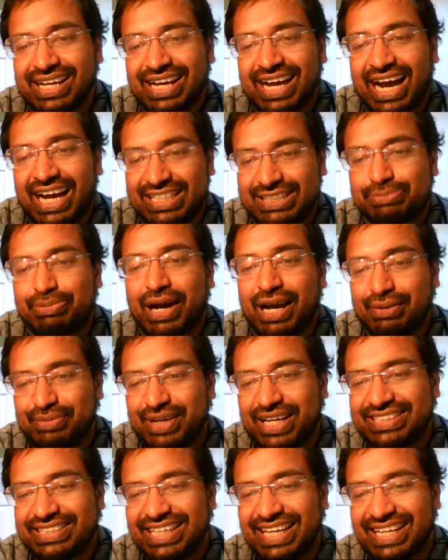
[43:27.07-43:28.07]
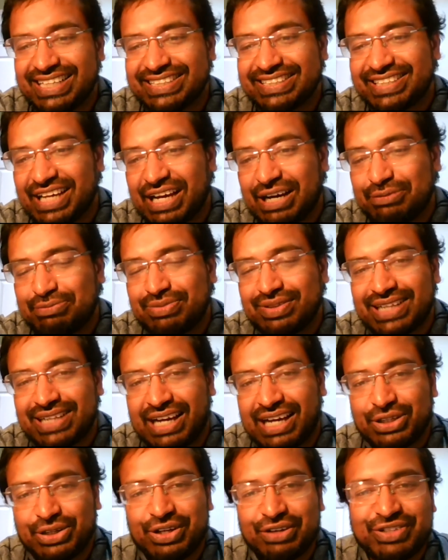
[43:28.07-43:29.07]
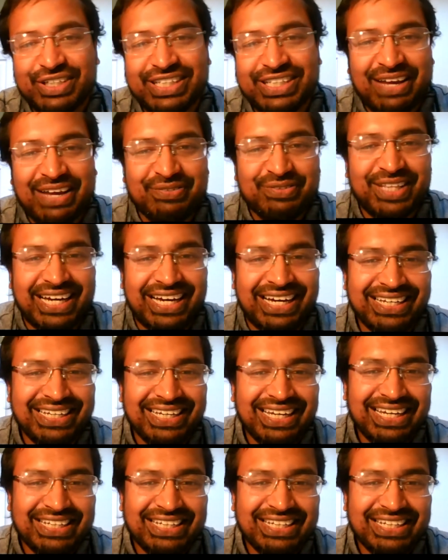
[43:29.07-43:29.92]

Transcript: Aspire Med, yes. I don't know if you came there